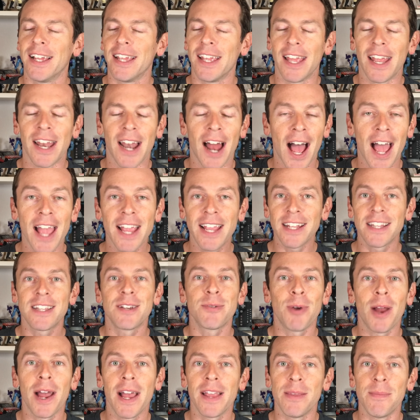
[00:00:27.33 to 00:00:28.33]
and I get
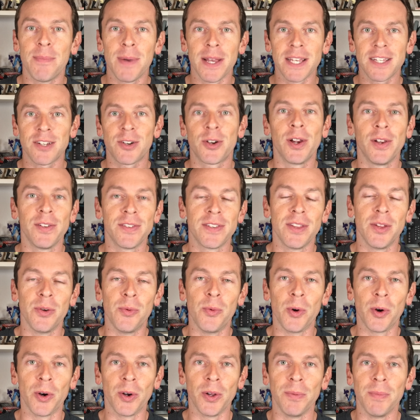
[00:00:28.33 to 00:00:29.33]
to ride the best trails in the
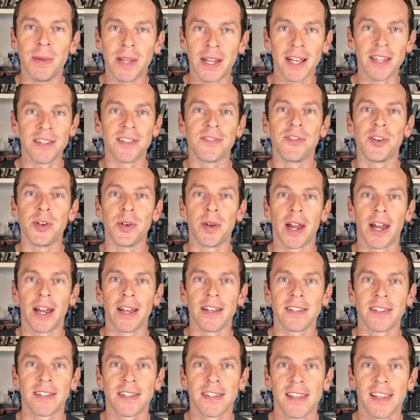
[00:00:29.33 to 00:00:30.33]
world because of you
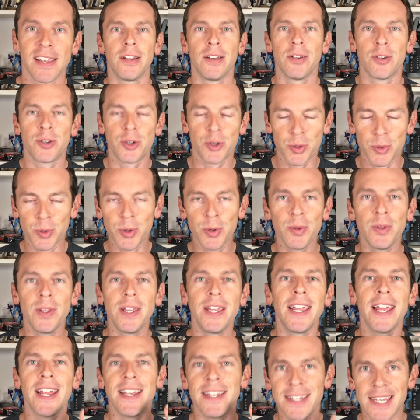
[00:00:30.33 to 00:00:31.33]
guys.
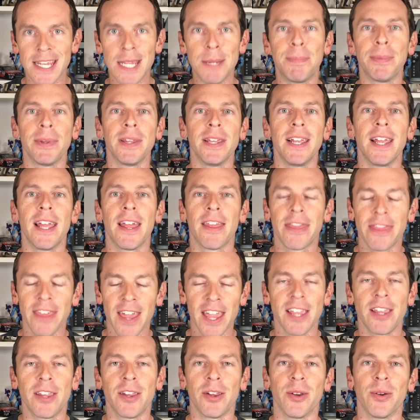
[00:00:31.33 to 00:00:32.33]
Truly and deeply,
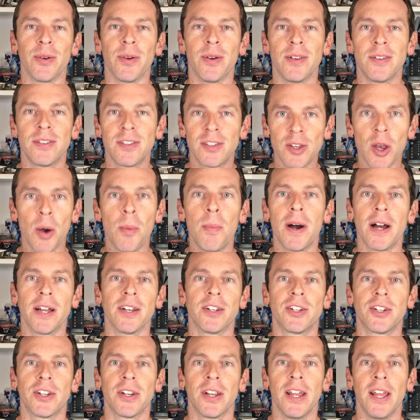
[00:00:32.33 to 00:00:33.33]
thank you so
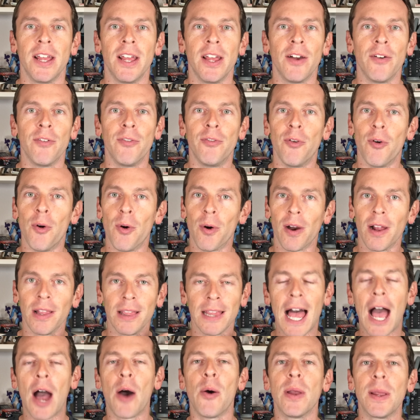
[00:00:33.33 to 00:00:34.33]
much for
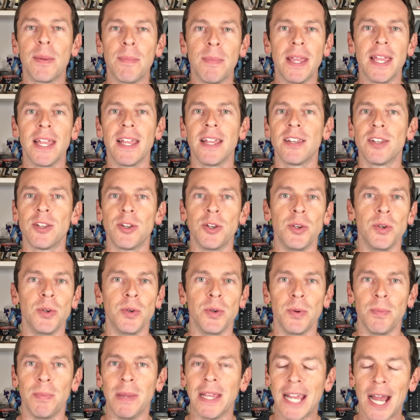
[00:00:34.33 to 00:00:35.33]
allowing me
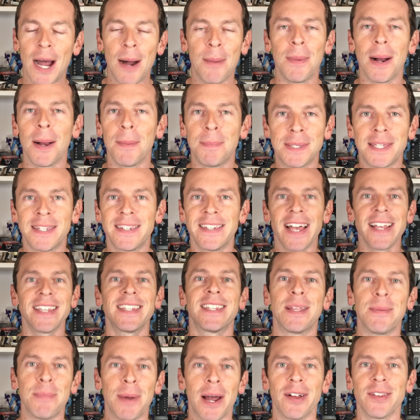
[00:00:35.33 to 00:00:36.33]
to become
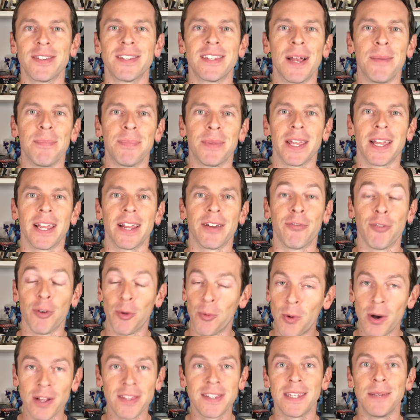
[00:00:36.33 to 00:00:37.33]
obsessed about something for
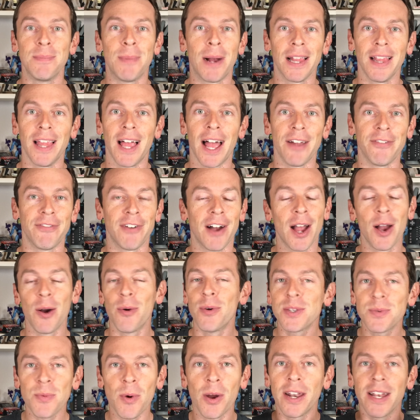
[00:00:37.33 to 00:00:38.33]
once in my life. I
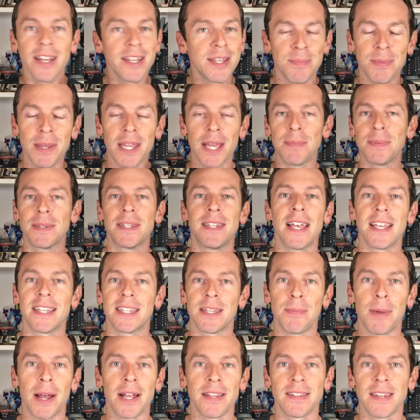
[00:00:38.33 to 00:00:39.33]
always wanted to be obsessed
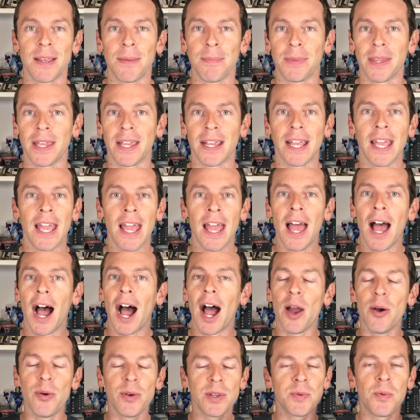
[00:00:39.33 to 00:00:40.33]
about something,
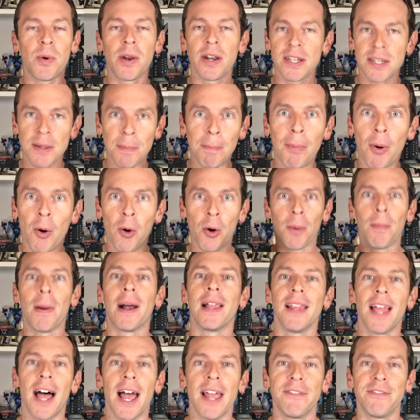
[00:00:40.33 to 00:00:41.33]
I always wanted to pour my
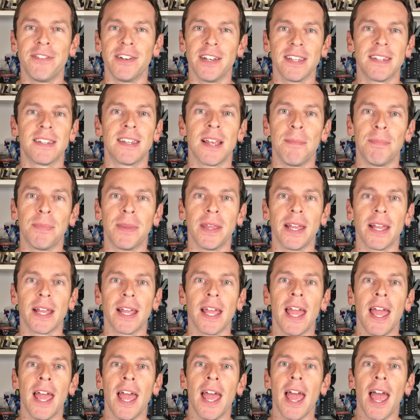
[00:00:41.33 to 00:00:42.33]
life into something,
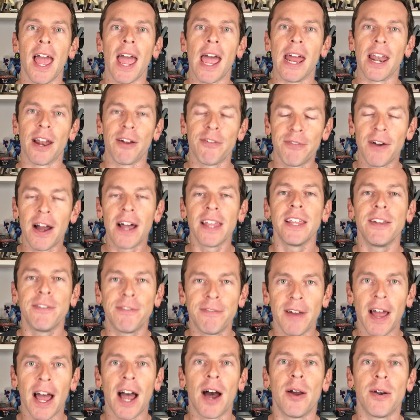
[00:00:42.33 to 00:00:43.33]
and I finally
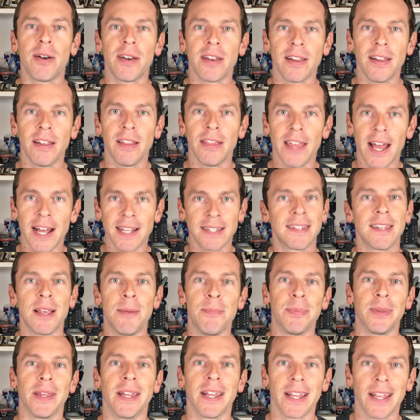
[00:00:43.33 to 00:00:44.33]
found that
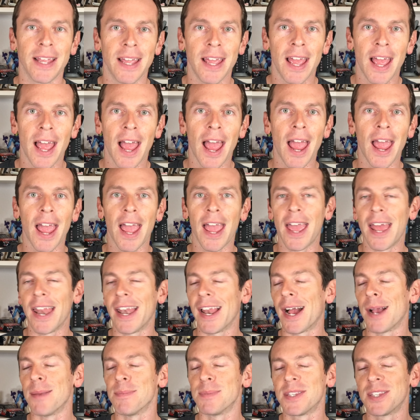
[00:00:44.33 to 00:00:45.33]
something. And
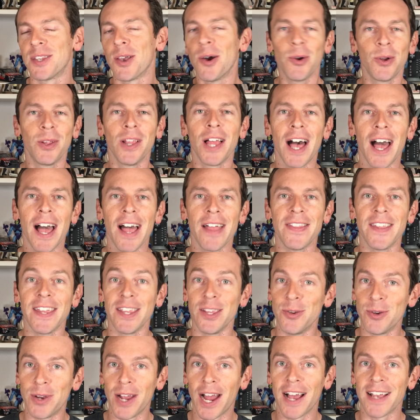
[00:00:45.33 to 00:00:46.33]
I'm so glad that
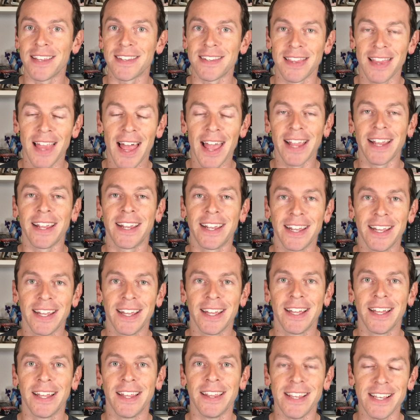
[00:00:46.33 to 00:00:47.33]
you guys like
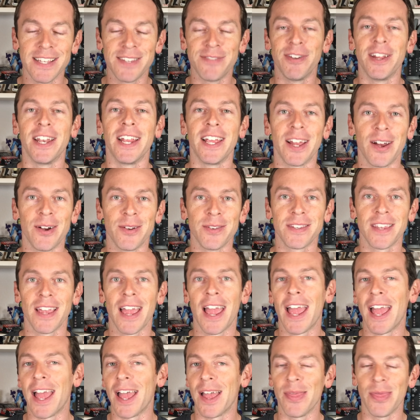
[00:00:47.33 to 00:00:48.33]
these videos
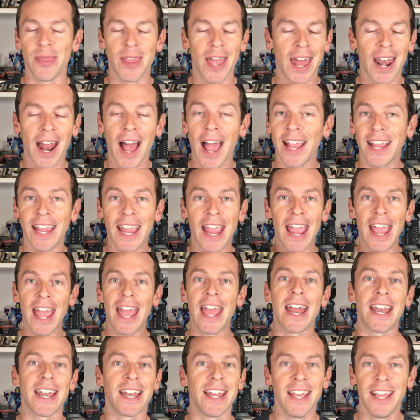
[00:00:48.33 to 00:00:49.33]
and that I
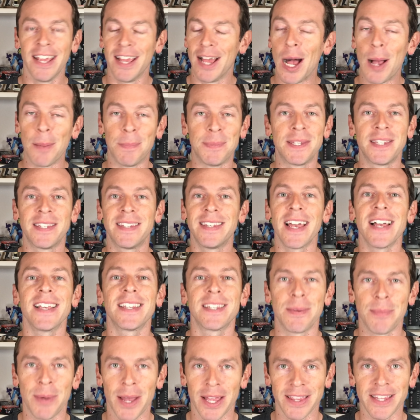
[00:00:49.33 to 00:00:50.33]
can
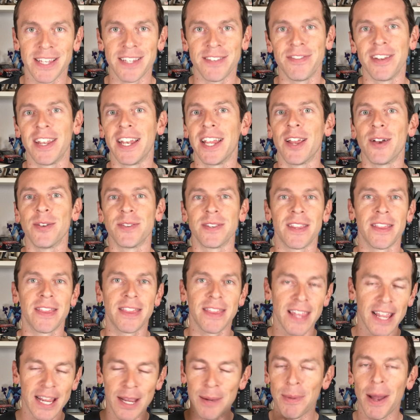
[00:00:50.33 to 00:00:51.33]
obsess about these videos and
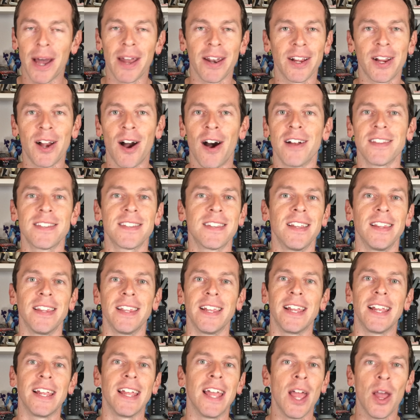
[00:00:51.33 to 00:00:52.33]
think about it
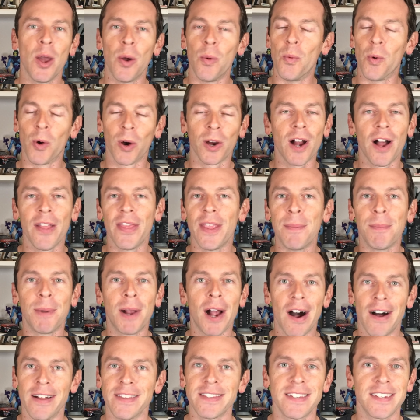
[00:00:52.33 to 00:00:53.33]
constantly, work on them
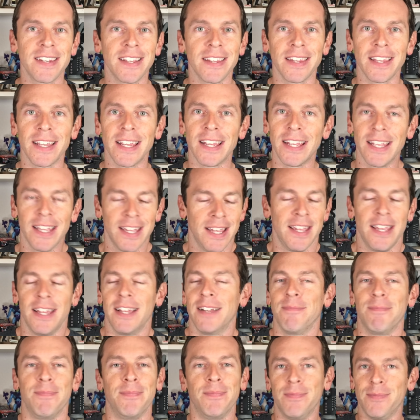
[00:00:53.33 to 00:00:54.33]
constantly,
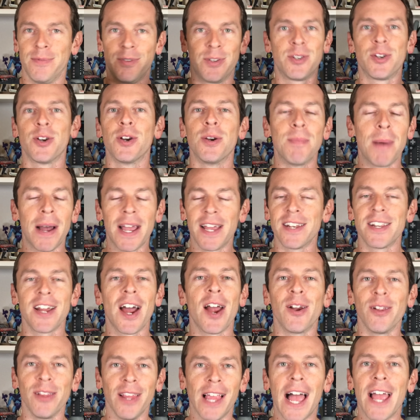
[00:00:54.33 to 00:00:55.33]
turn my
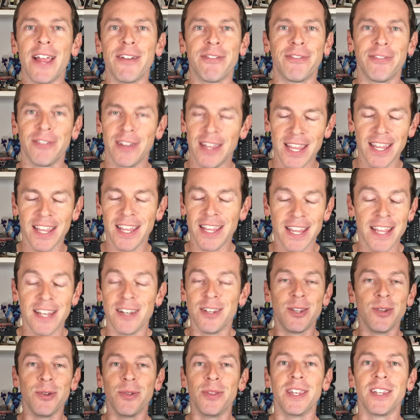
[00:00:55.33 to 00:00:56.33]
entire life
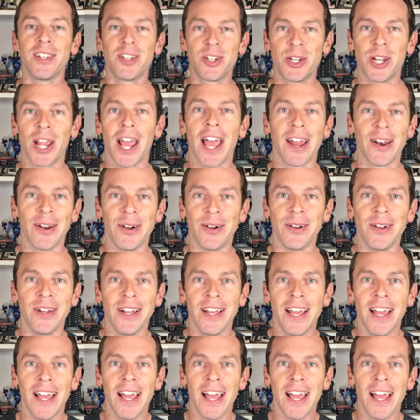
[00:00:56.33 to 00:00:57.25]
into this channel